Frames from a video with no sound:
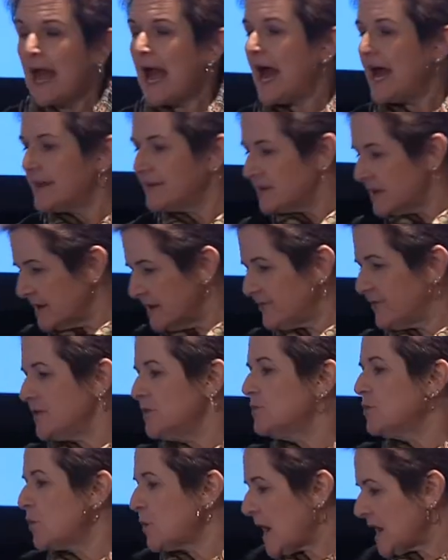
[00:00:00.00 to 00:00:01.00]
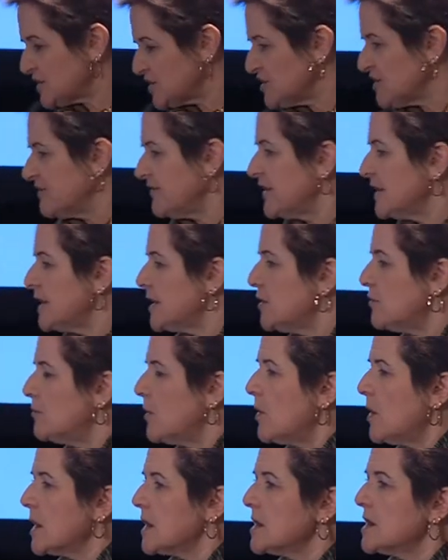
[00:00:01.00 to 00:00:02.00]
And if you watch the video
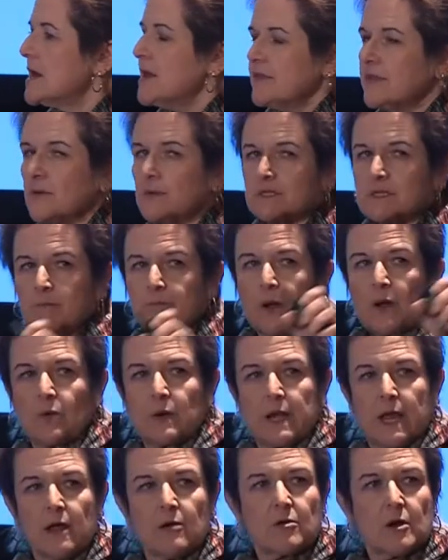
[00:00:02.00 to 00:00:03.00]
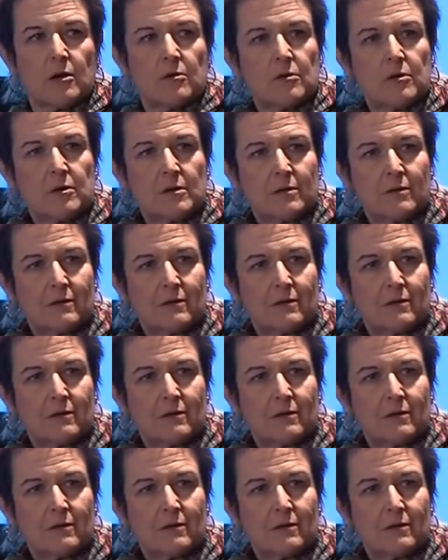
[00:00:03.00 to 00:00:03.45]
more, there was a bow and arrow.